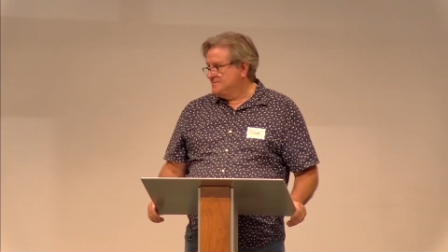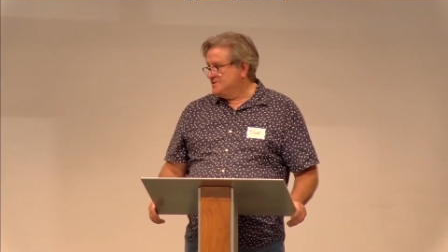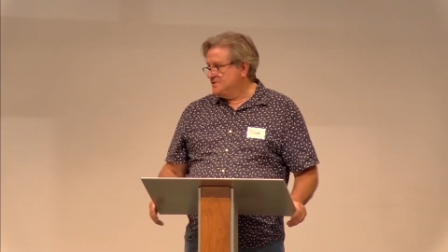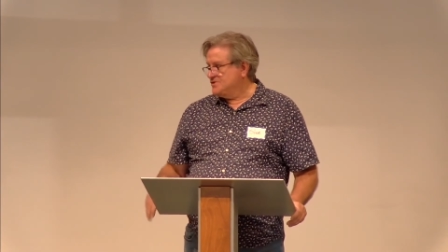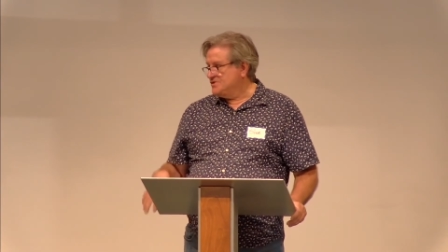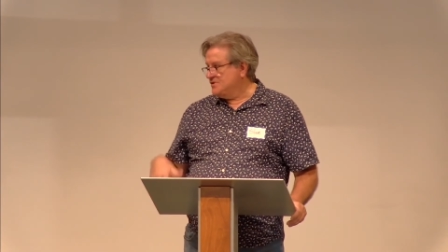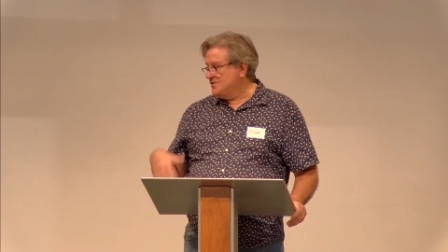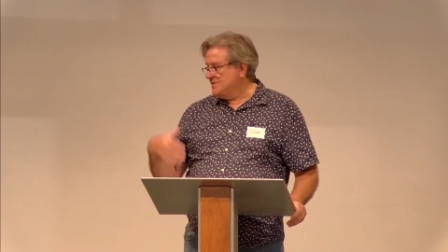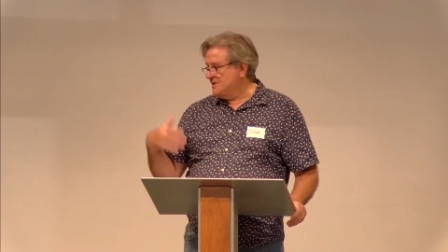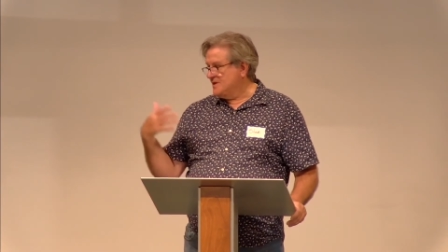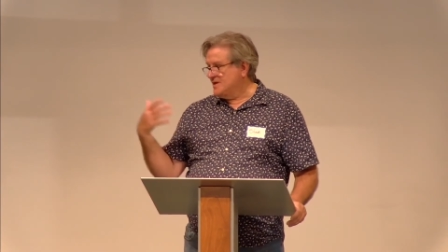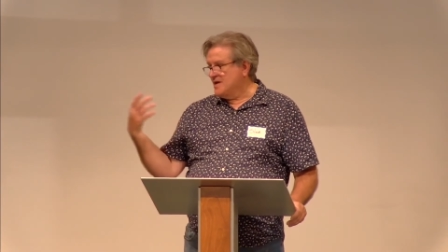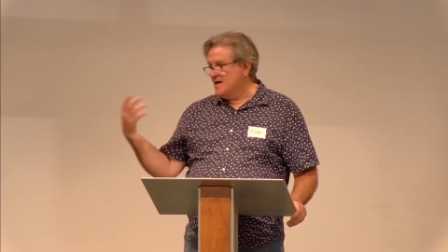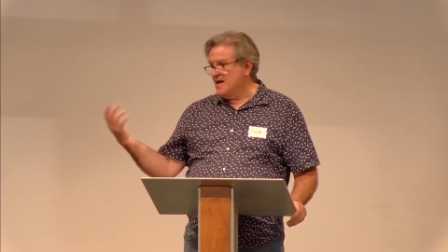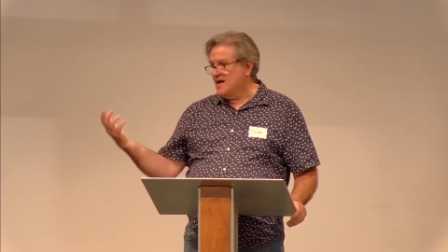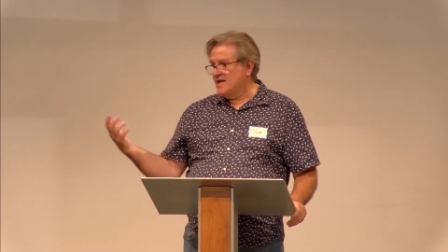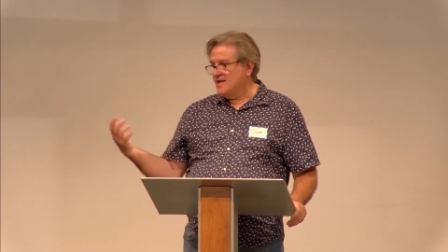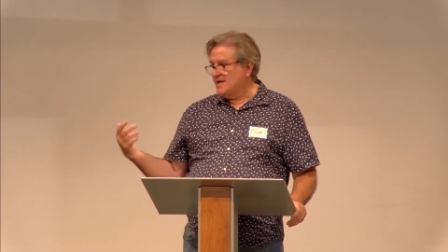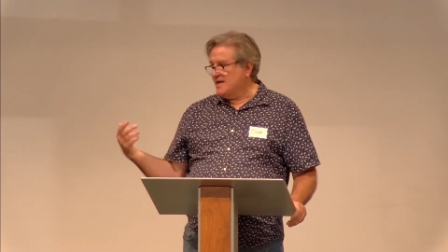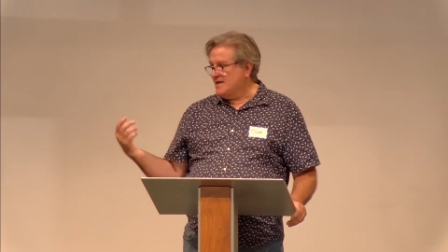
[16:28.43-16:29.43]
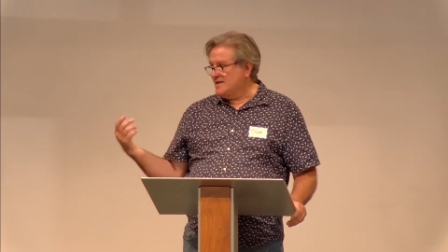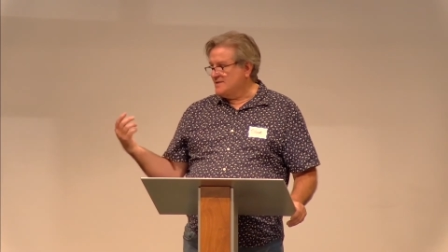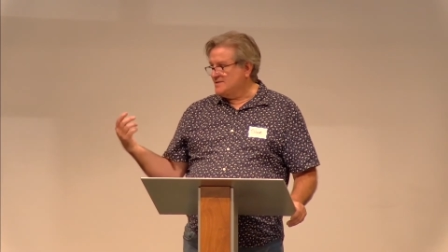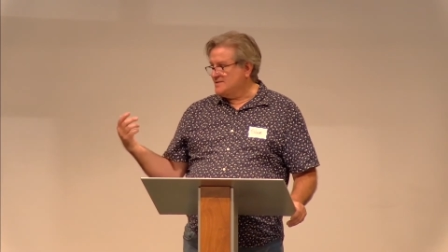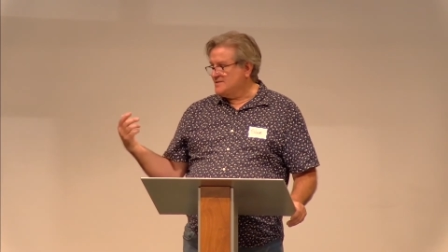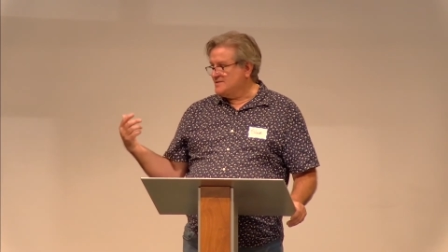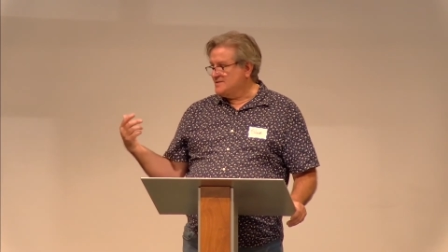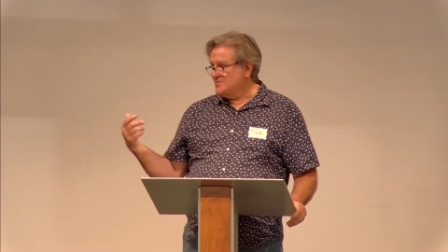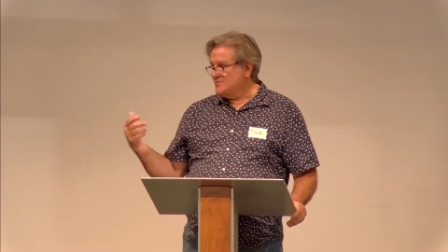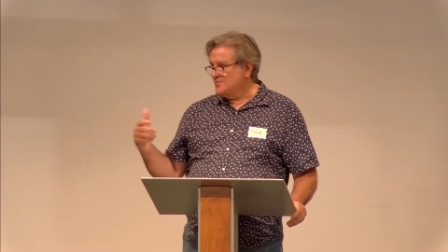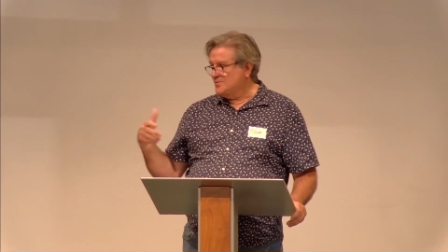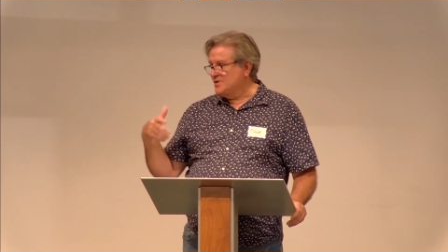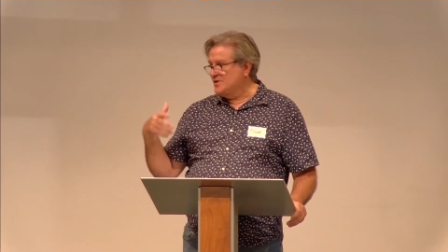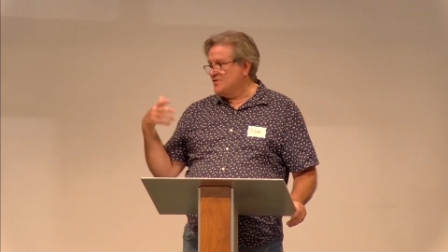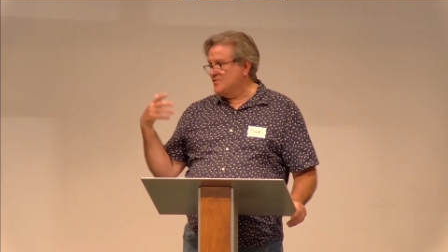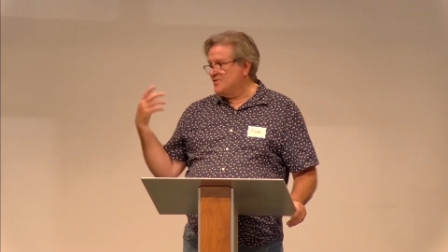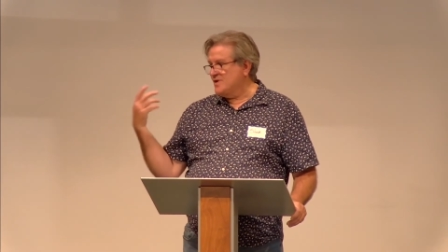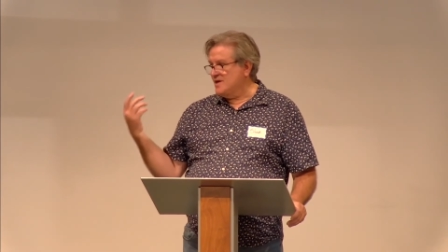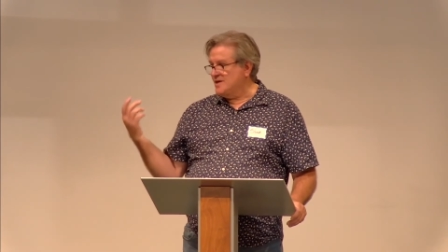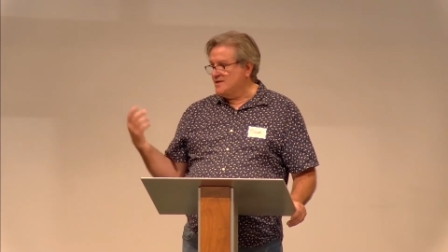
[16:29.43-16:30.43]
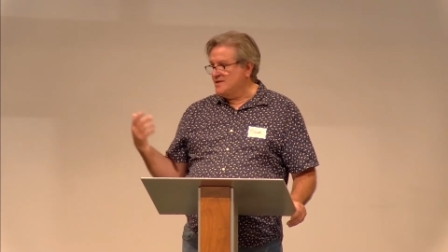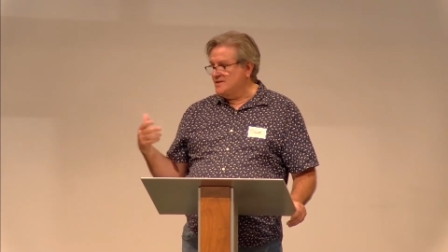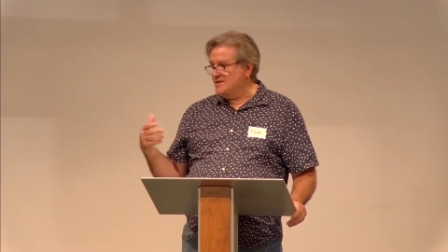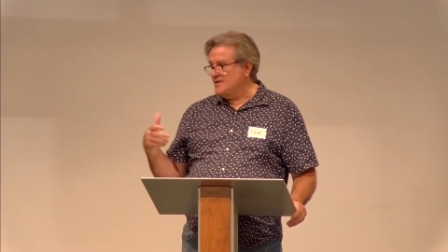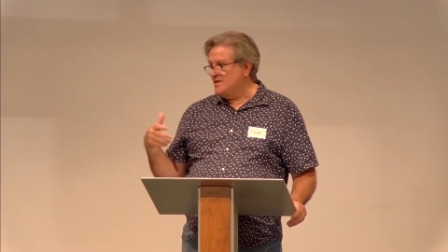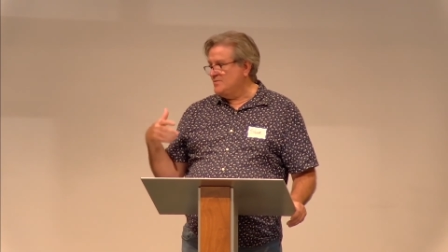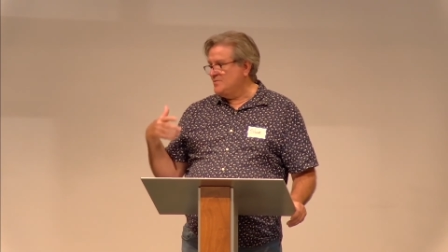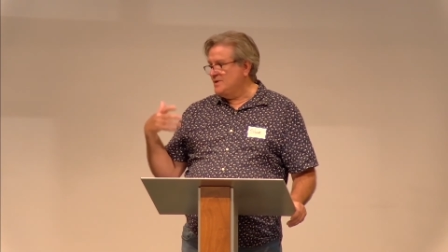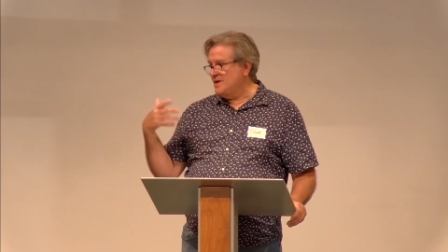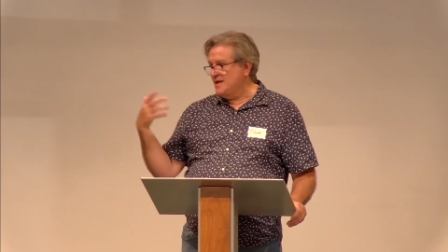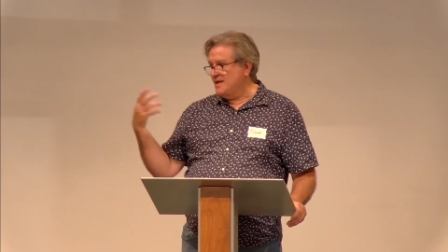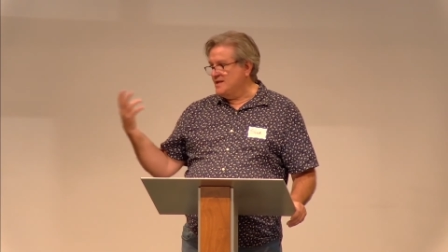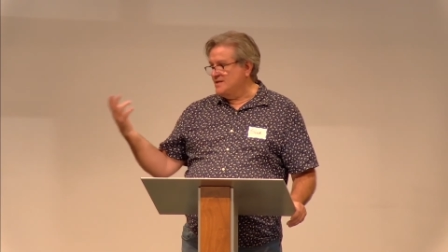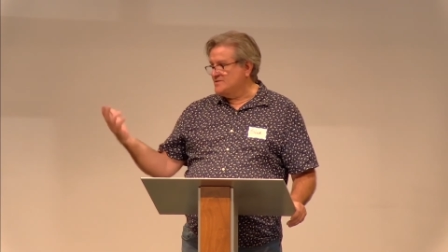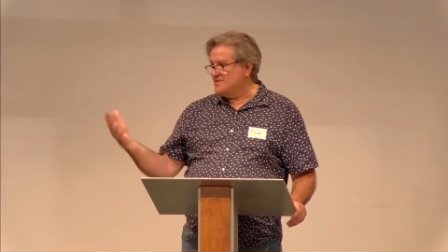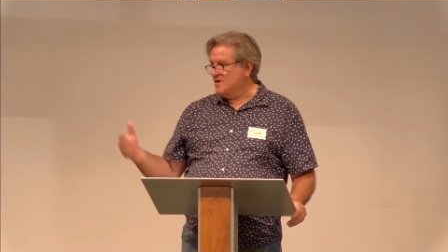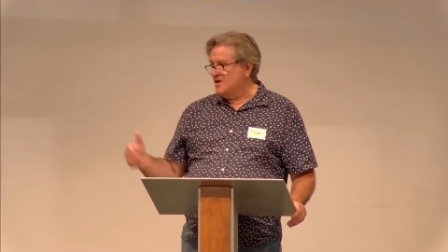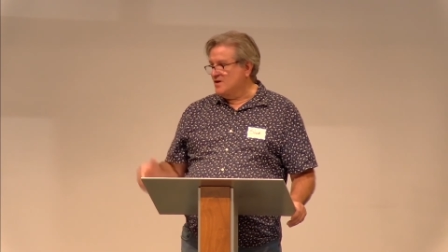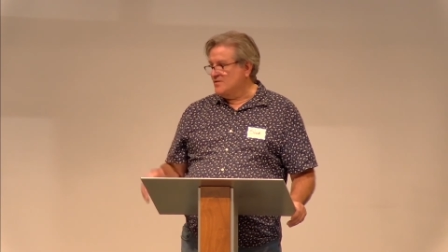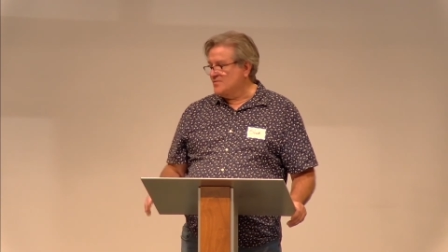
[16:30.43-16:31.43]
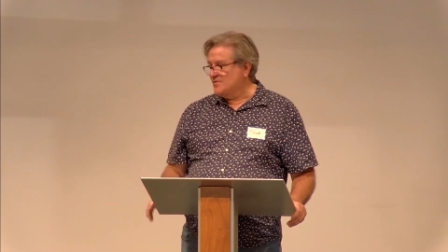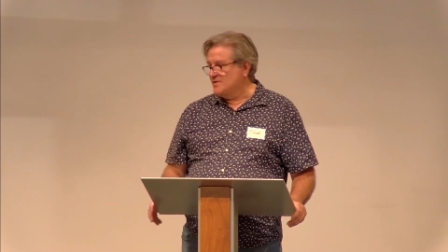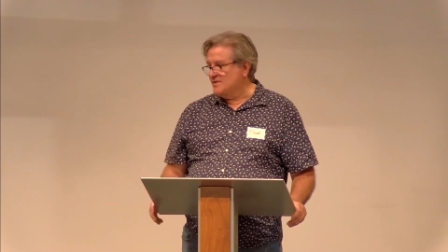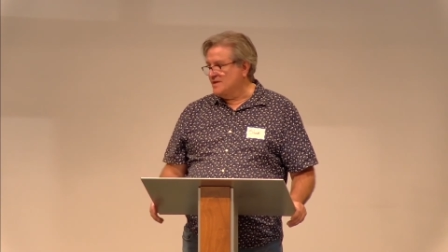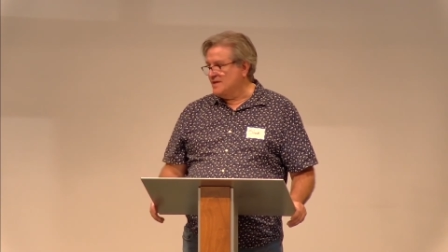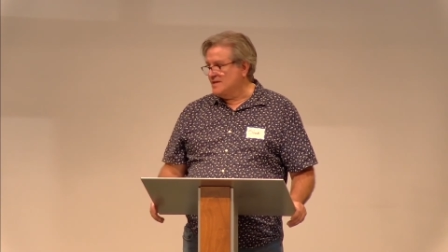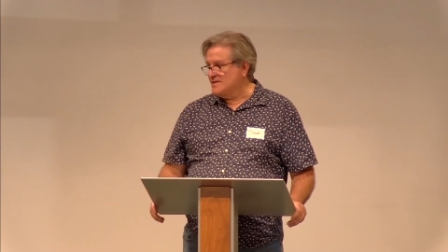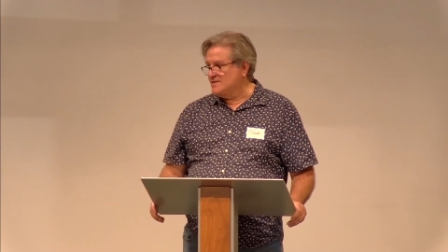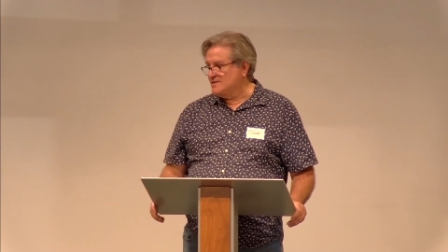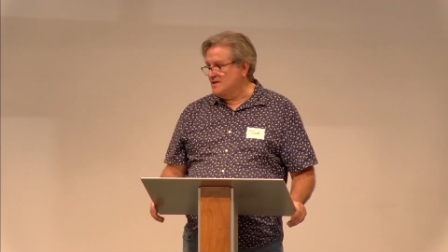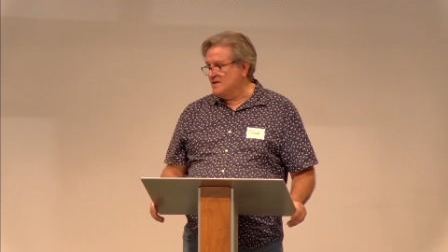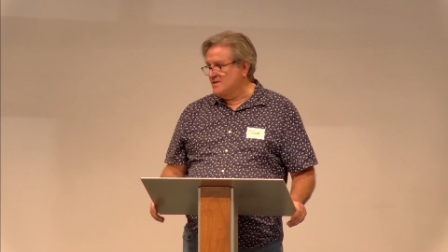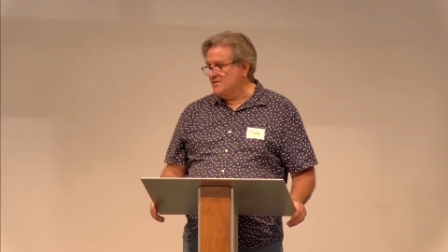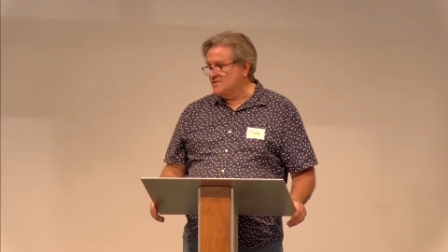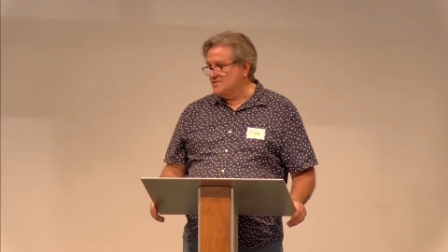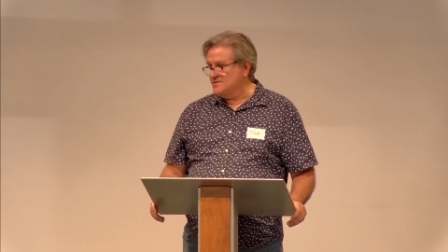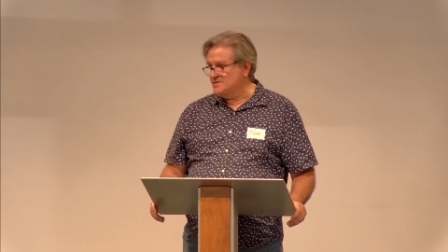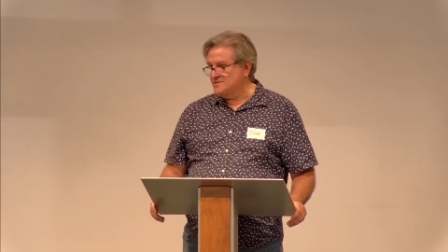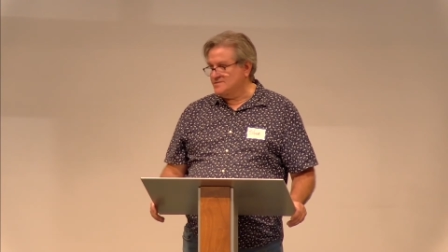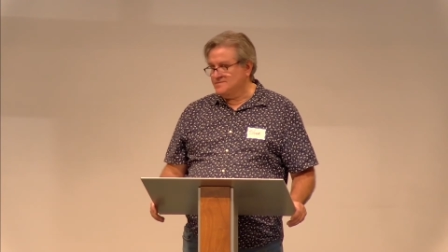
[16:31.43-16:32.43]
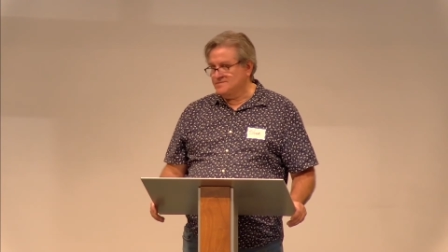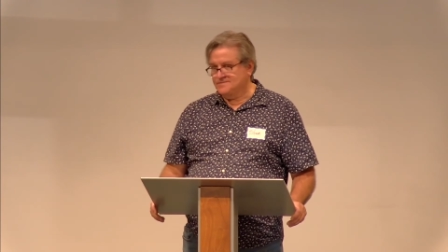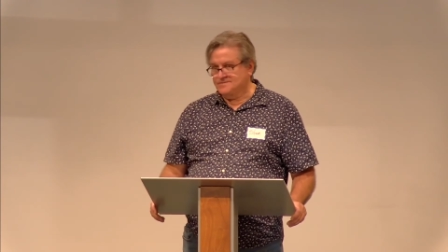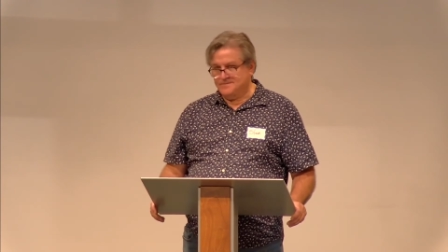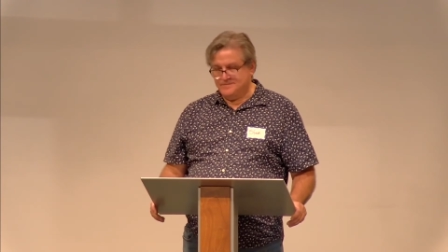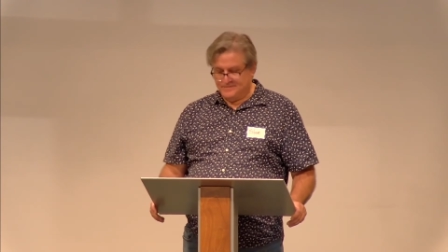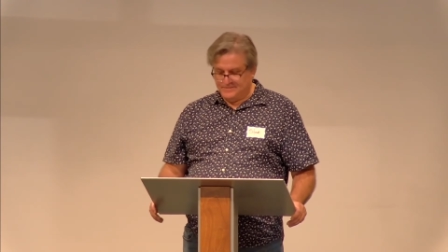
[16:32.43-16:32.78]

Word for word: to show that God has recreated them and is offering that to others.